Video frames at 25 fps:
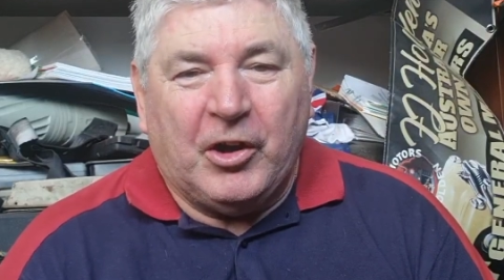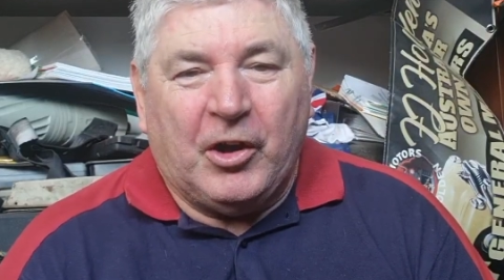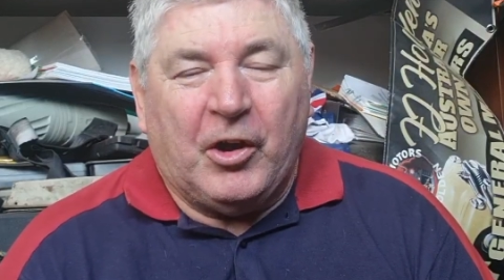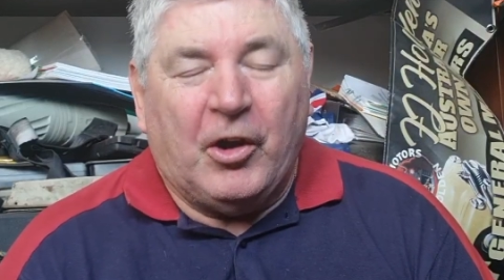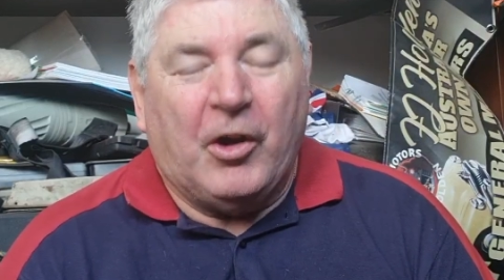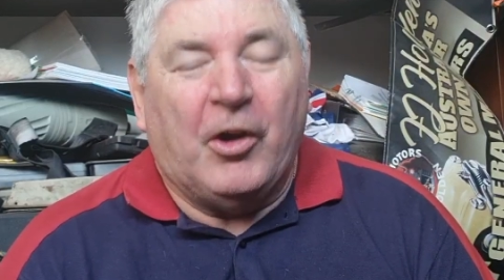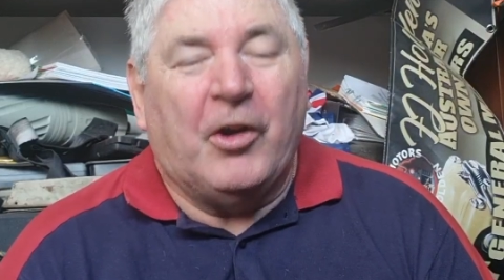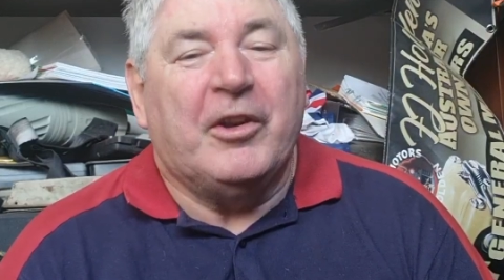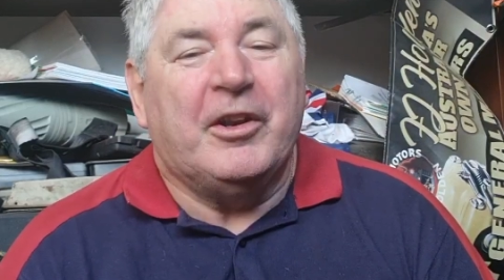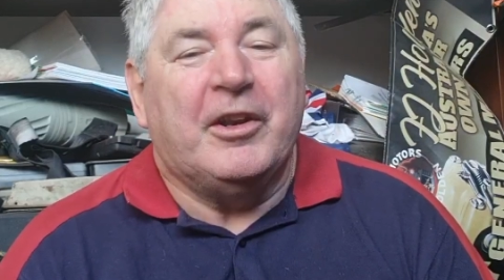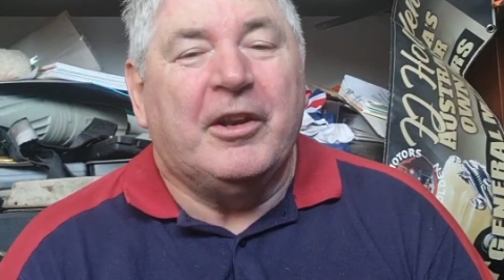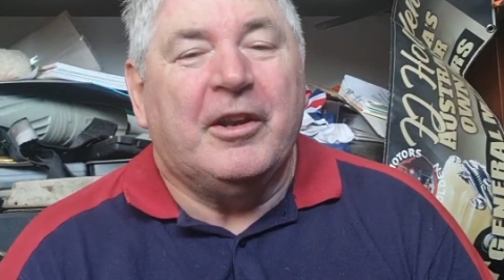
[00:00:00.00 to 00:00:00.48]

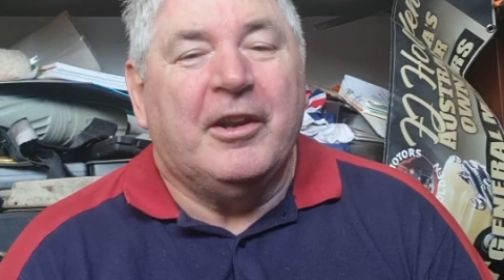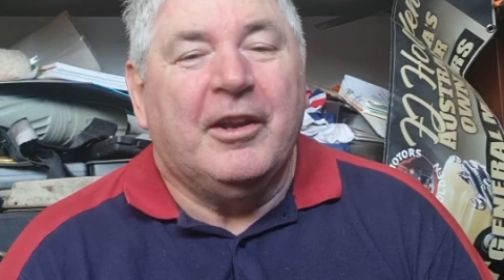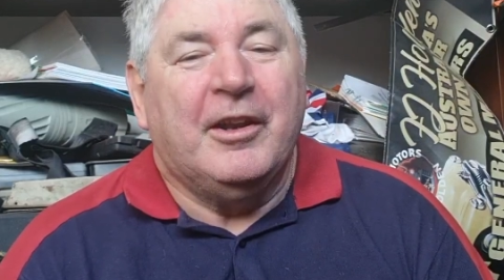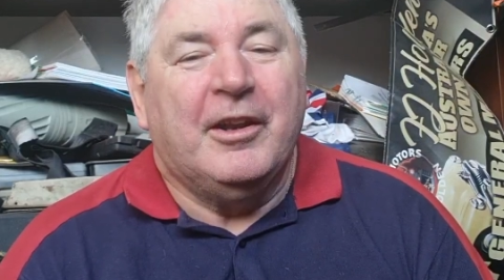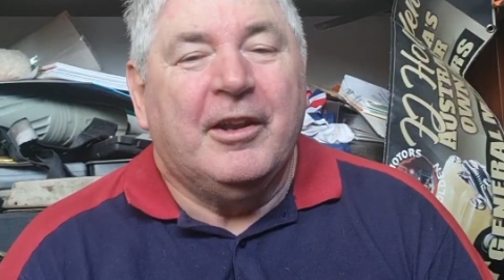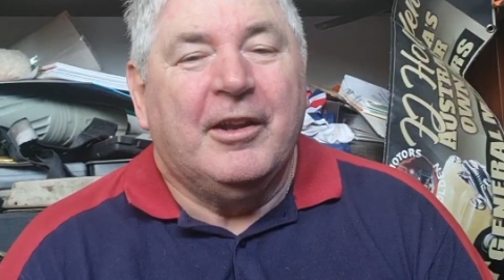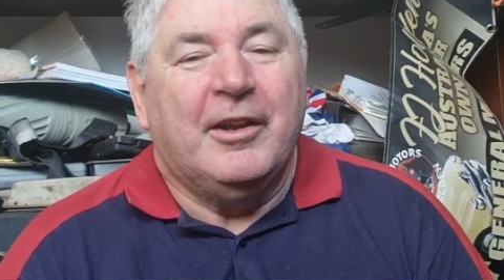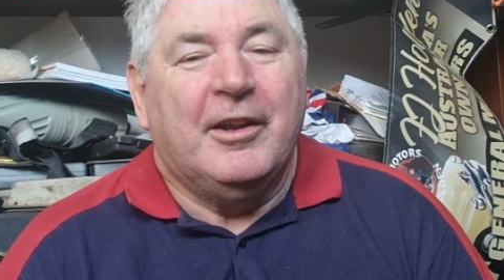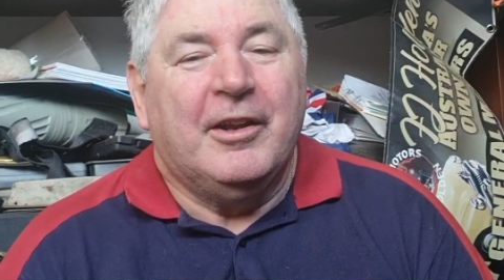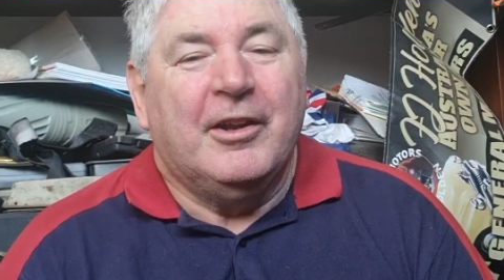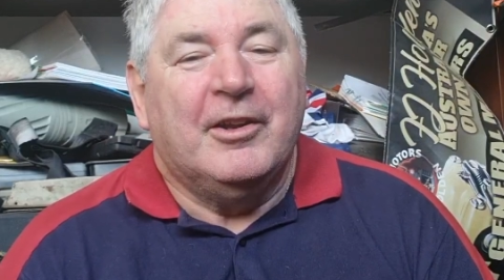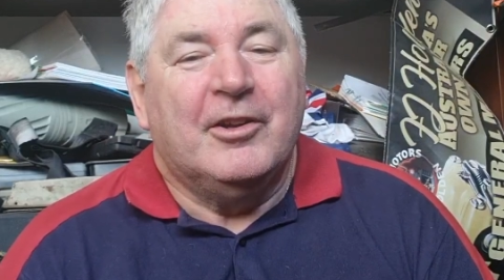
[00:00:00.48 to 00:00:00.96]
on
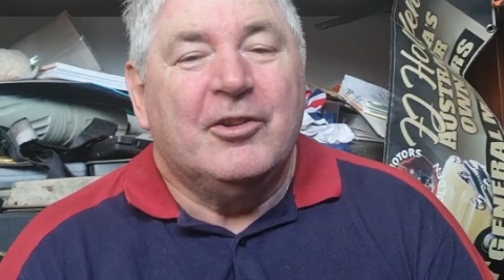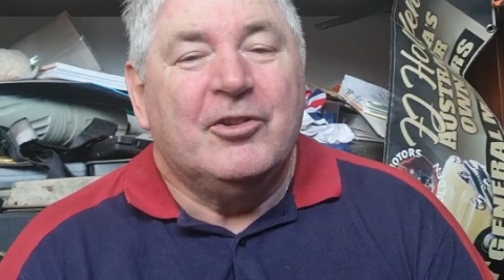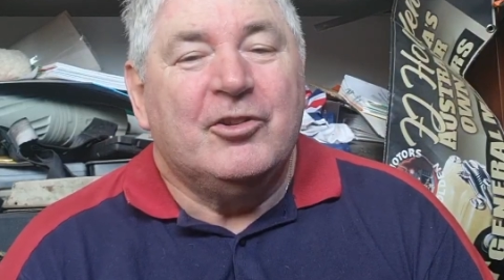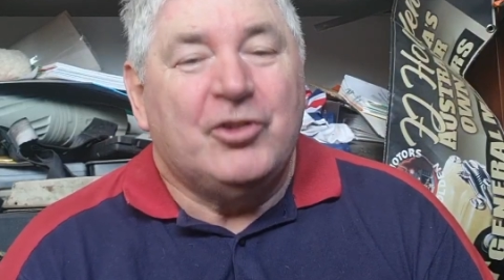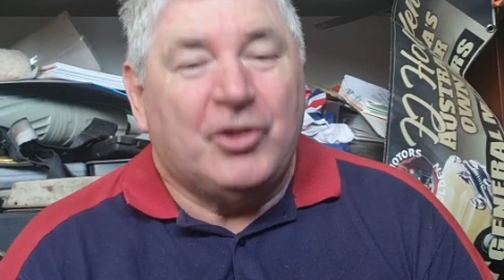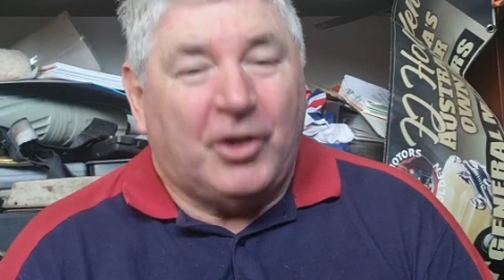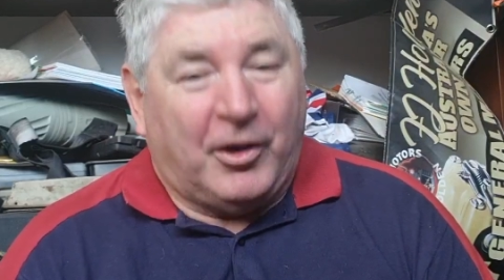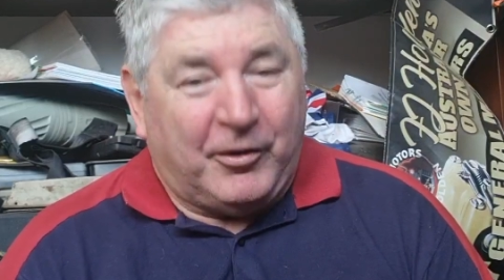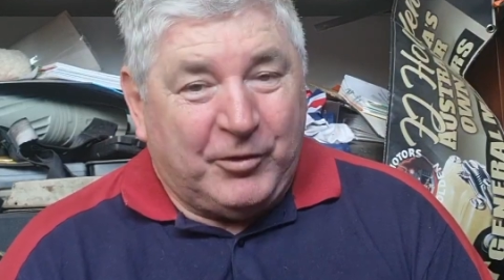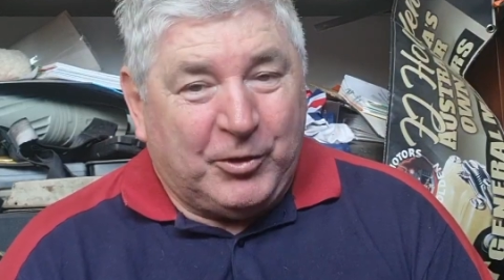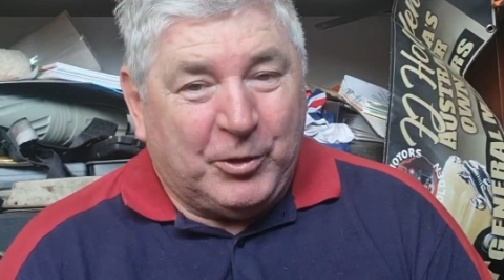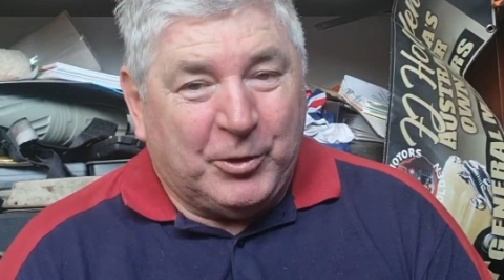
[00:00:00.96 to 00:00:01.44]

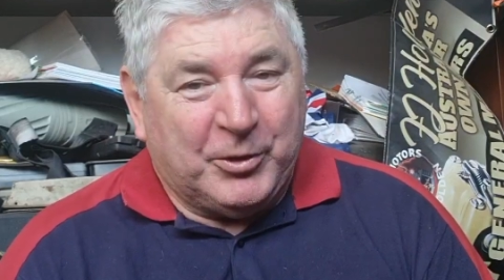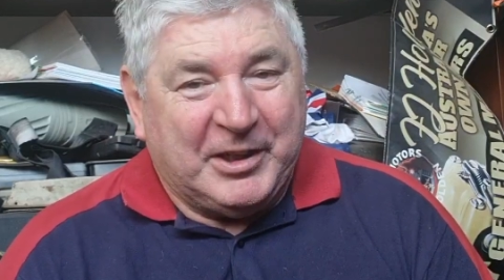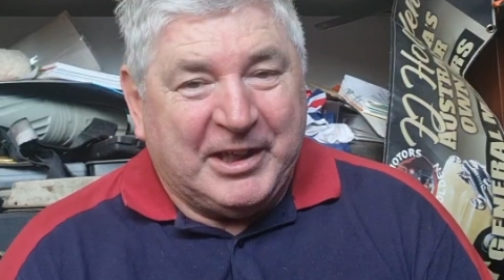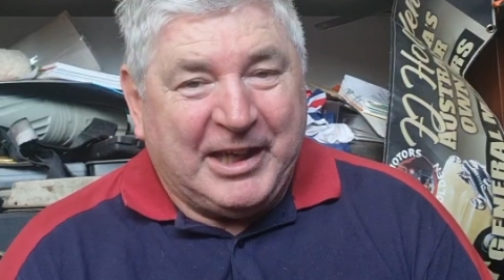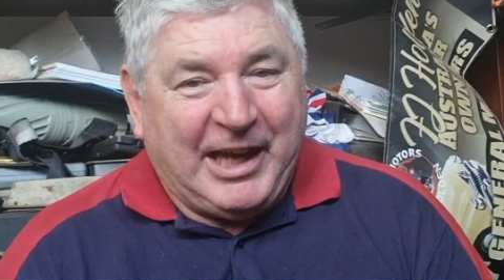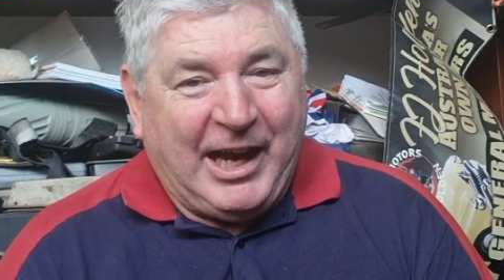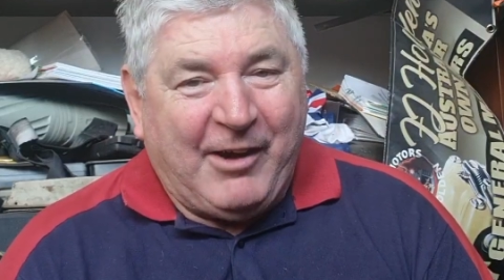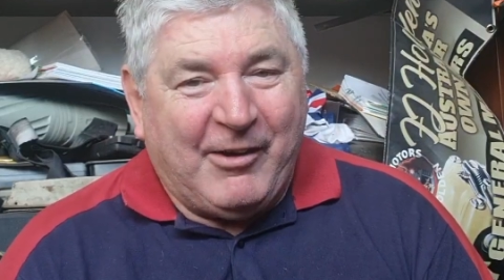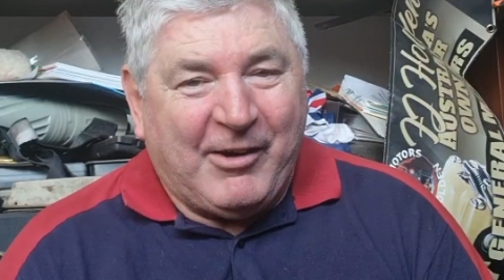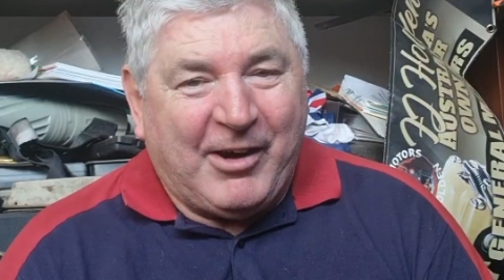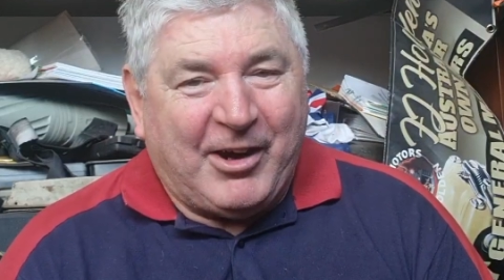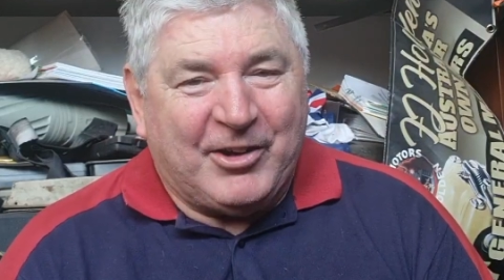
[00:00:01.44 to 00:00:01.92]
Jive Talking
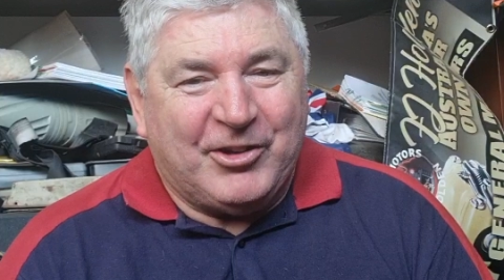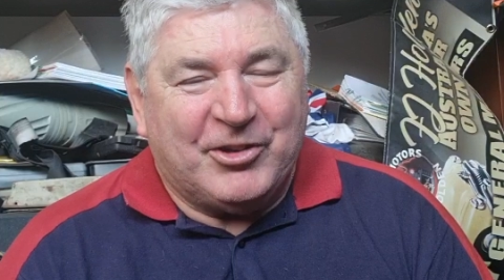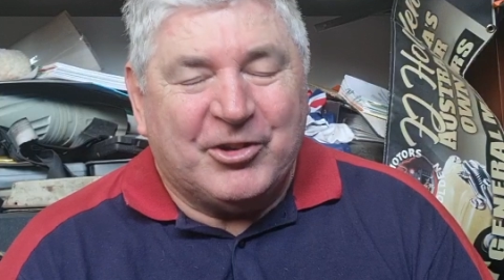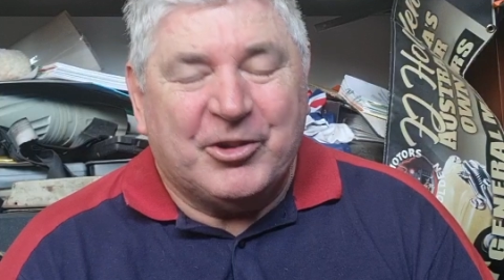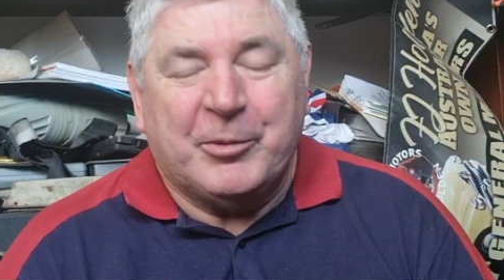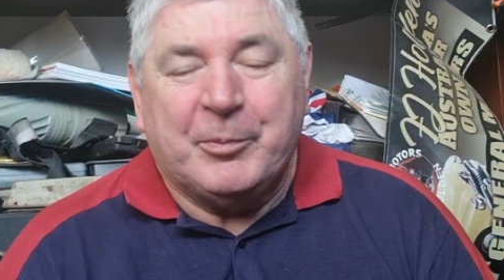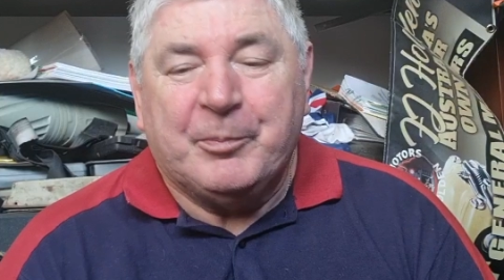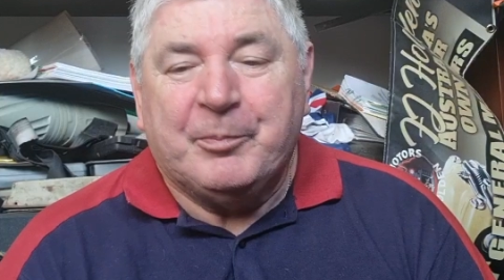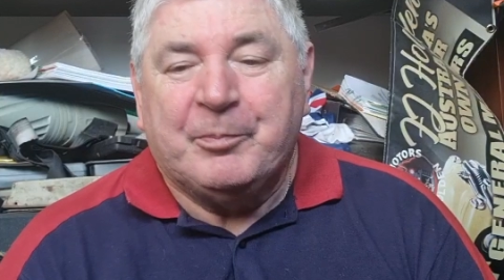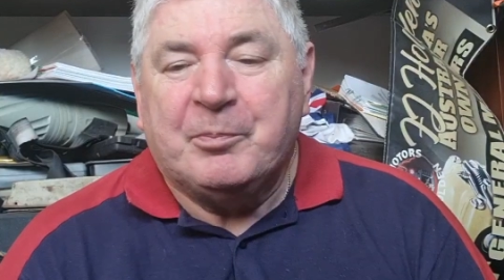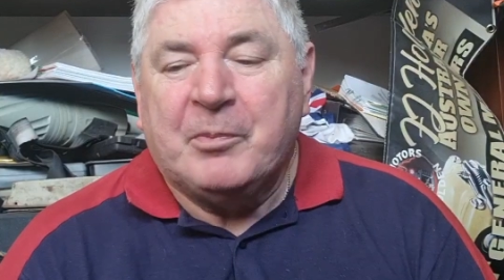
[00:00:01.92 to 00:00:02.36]
Garage.